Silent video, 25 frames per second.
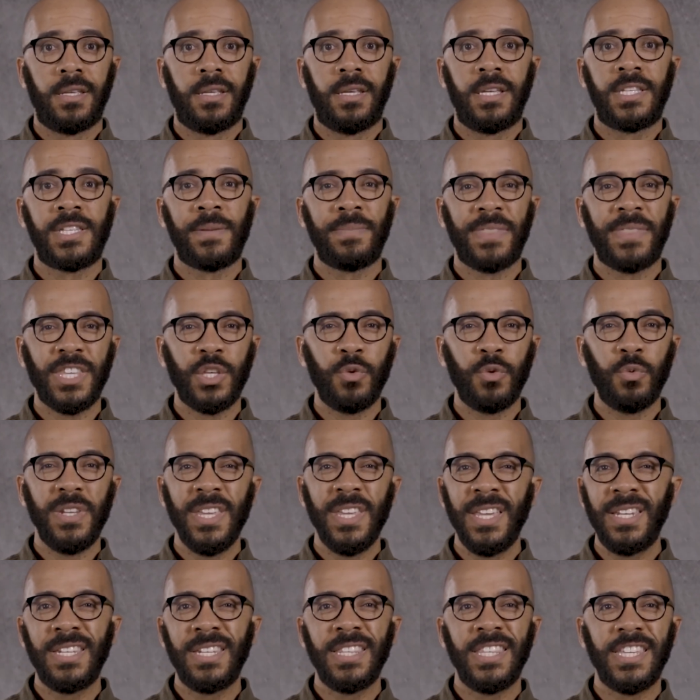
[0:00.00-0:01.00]
is something
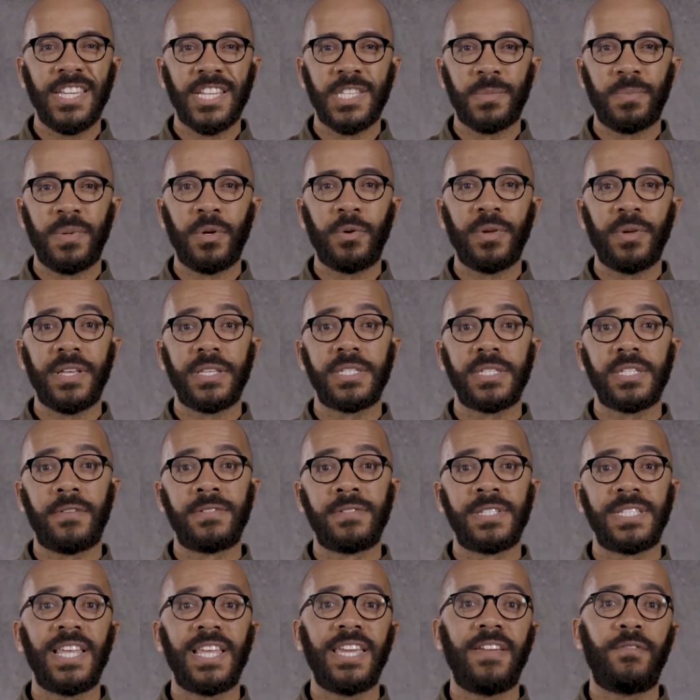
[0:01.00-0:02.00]
unique to the experience of
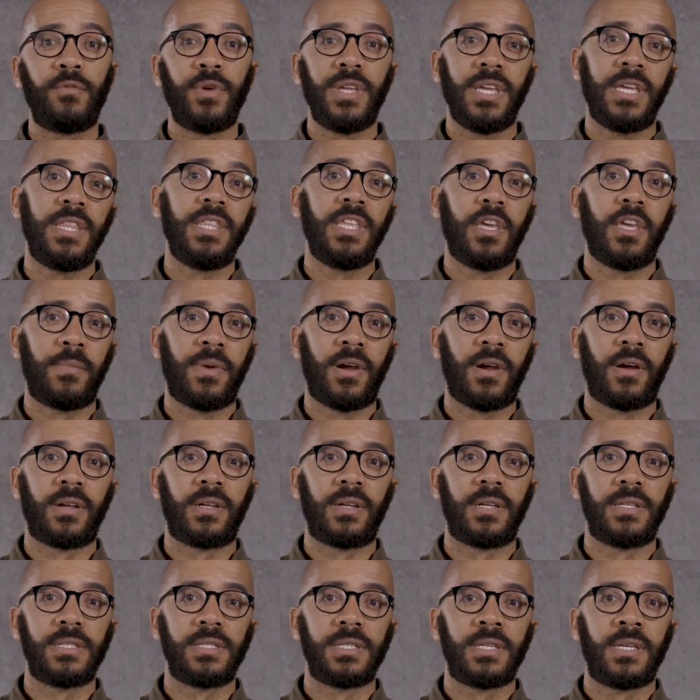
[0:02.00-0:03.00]
slavery in the
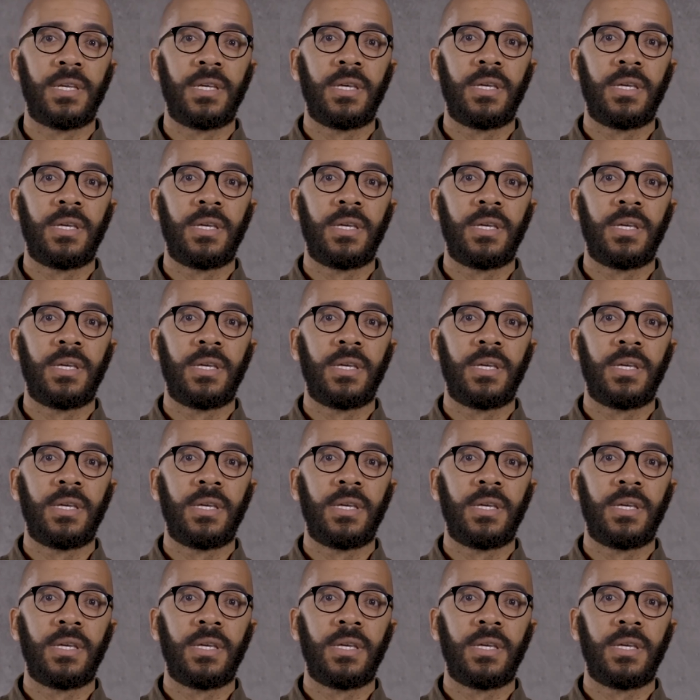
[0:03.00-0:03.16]
Americas.